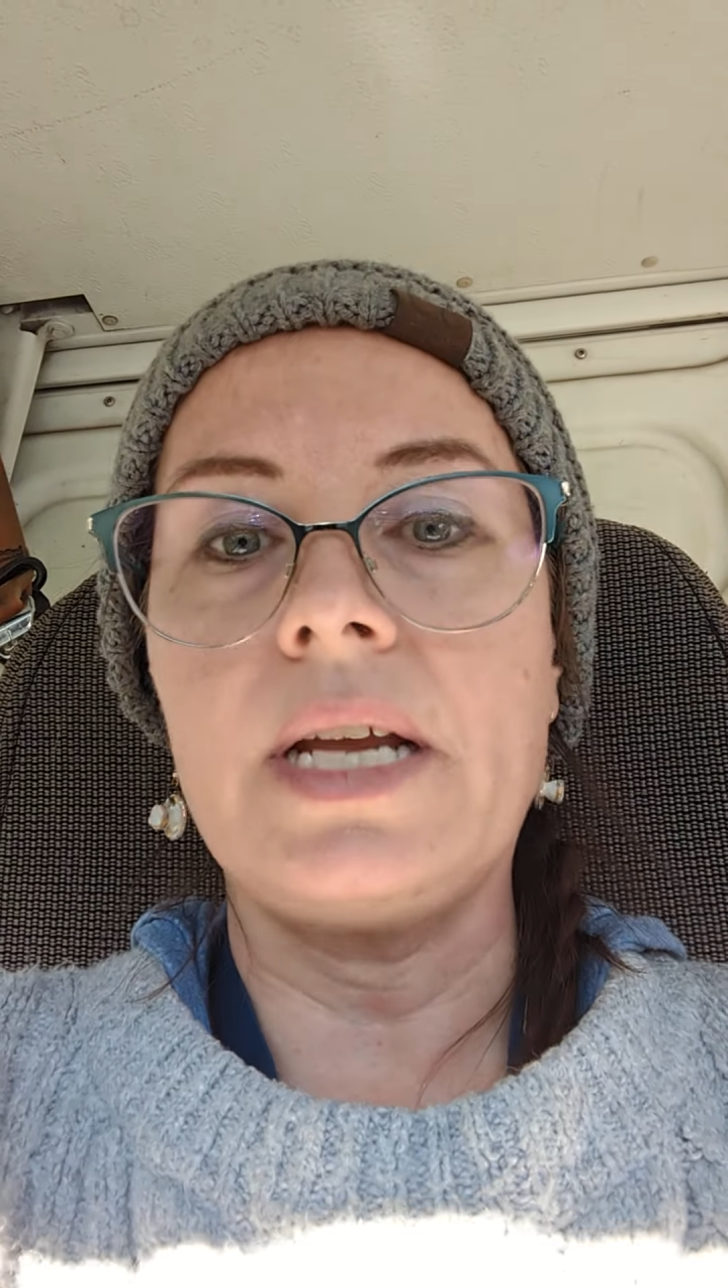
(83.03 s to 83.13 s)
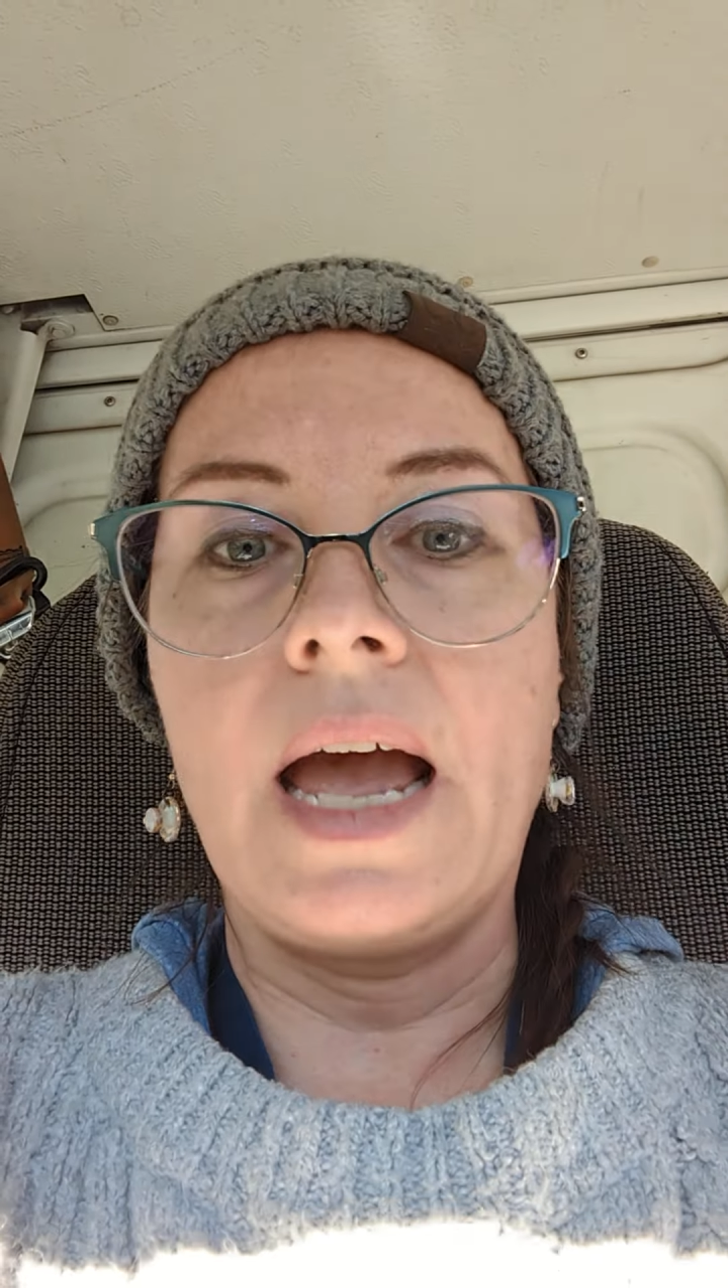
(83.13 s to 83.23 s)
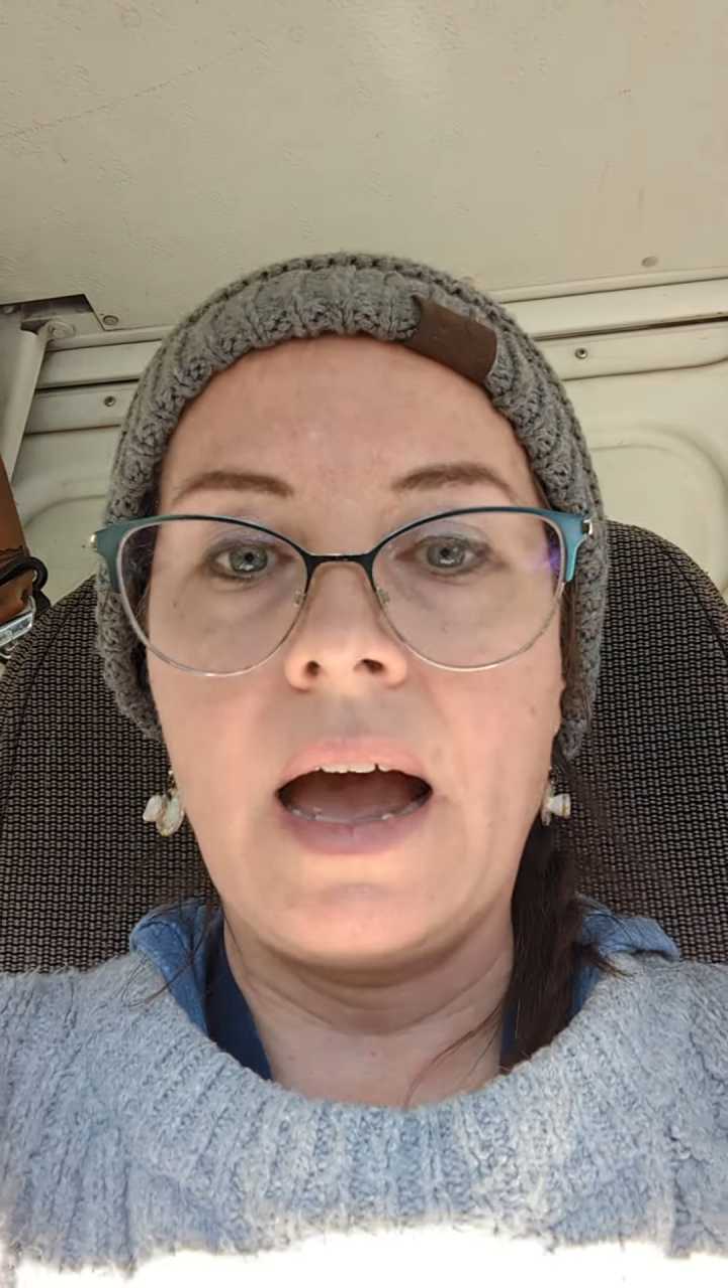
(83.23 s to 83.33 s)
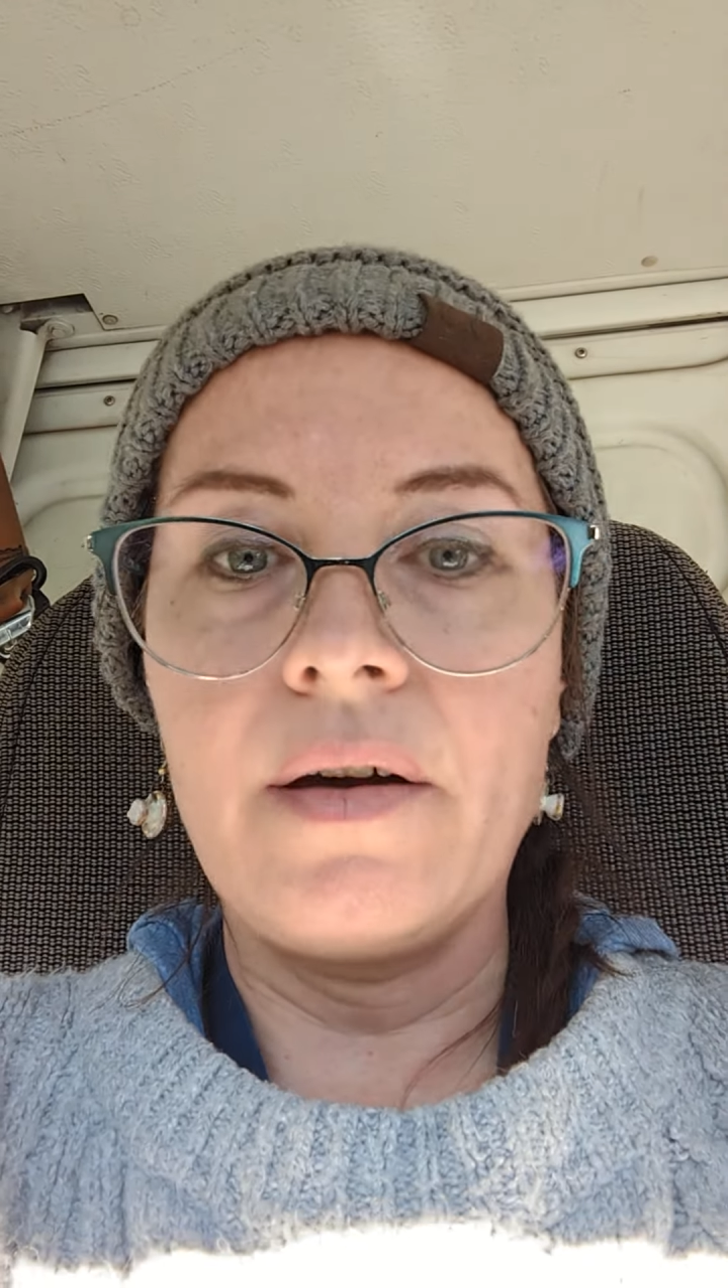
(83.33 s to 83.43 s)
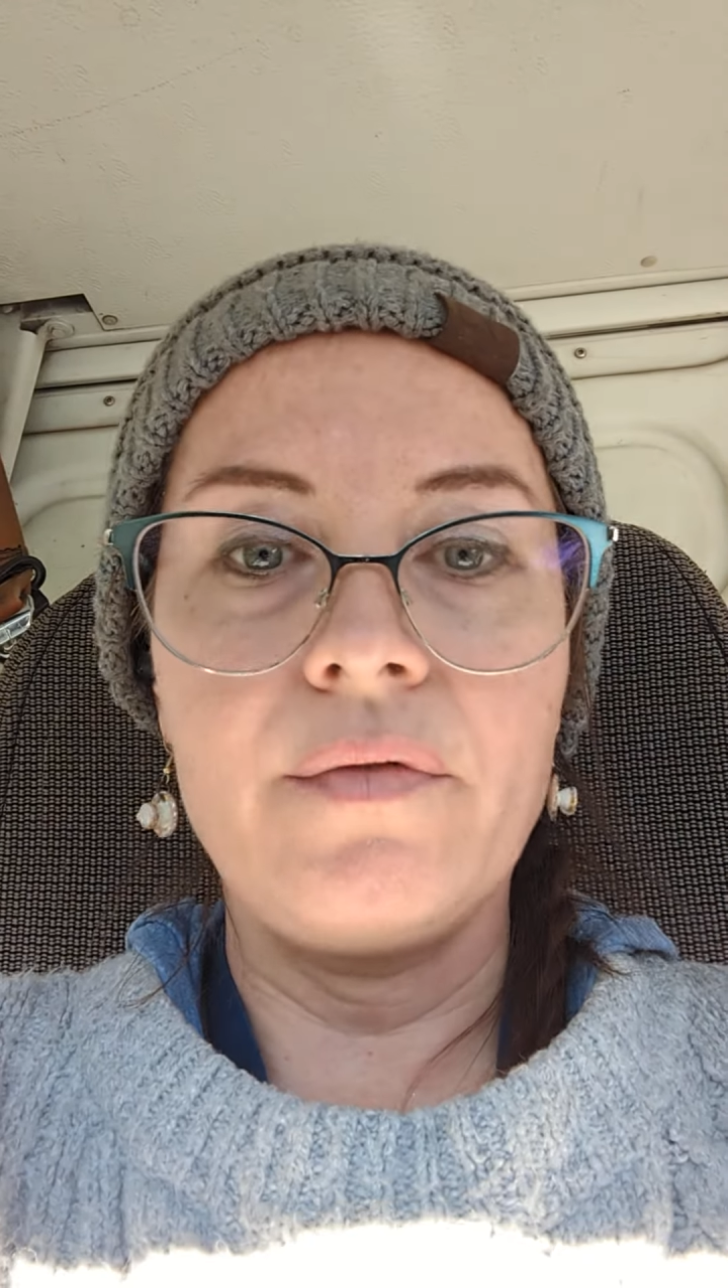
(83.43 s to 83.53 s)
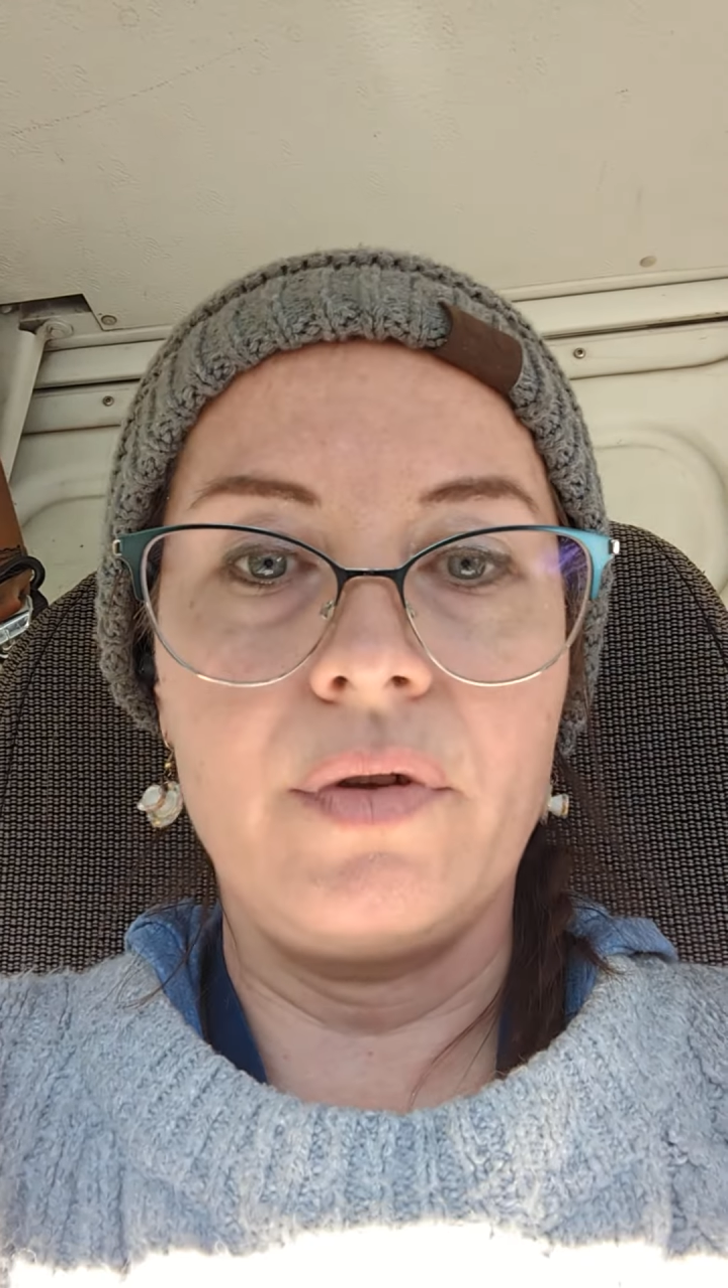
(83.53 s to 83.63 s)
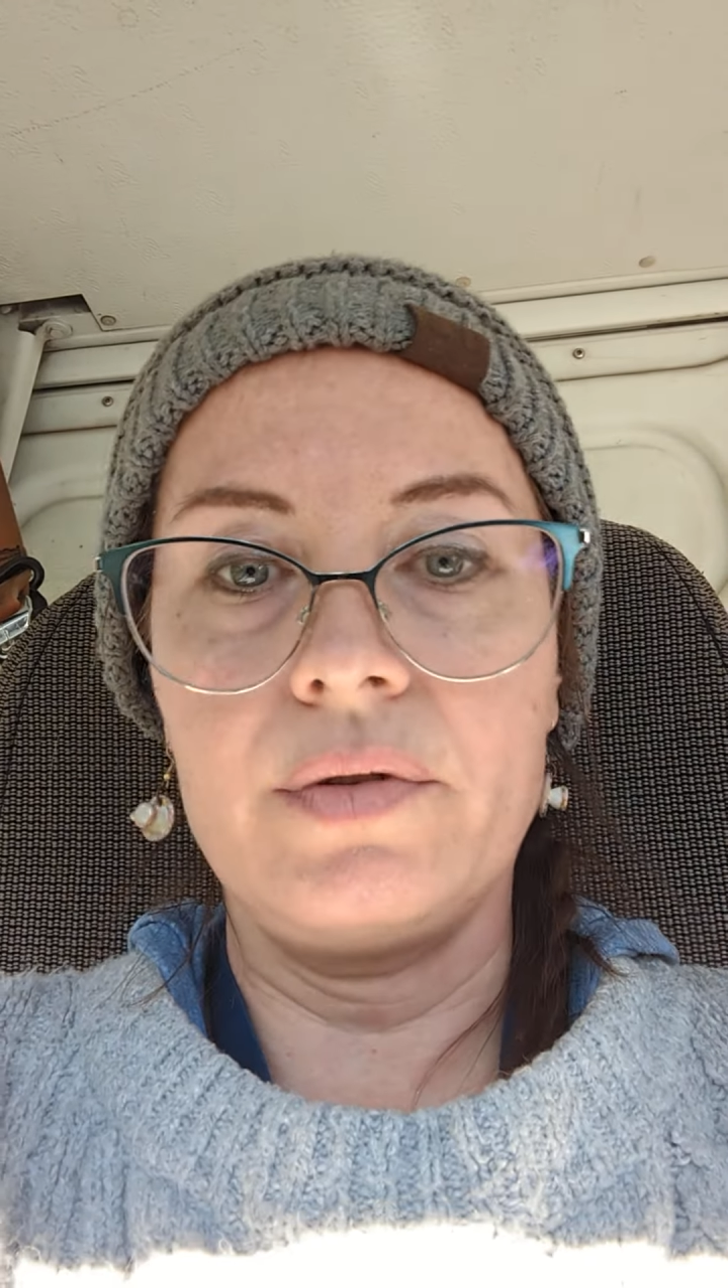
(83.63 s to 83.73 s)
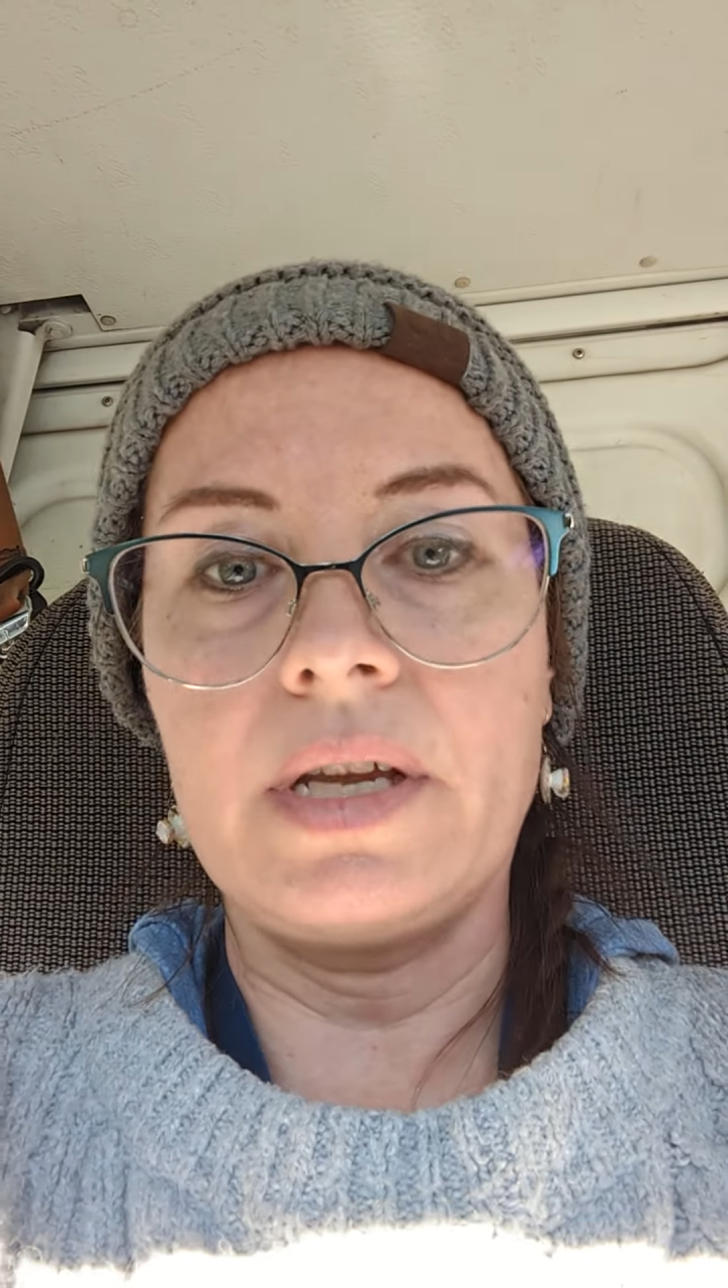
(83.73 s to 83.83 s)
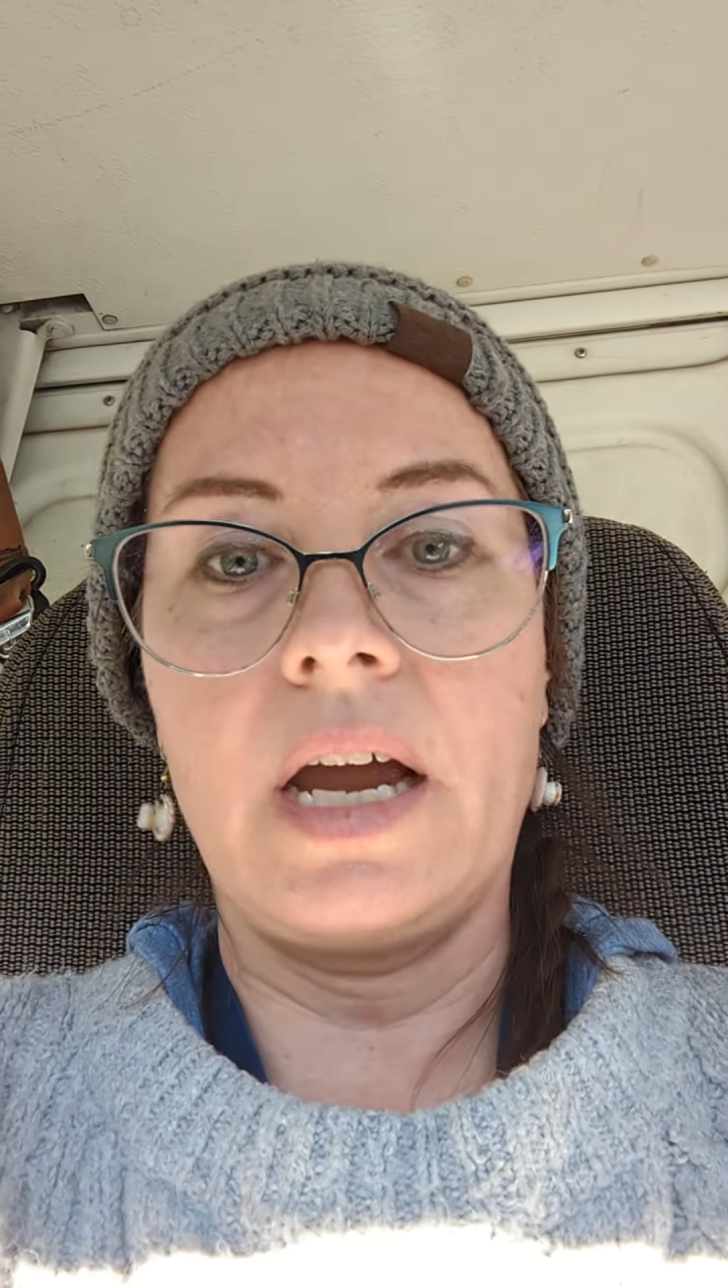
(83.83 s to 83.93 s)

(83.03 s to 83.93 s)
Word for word: have those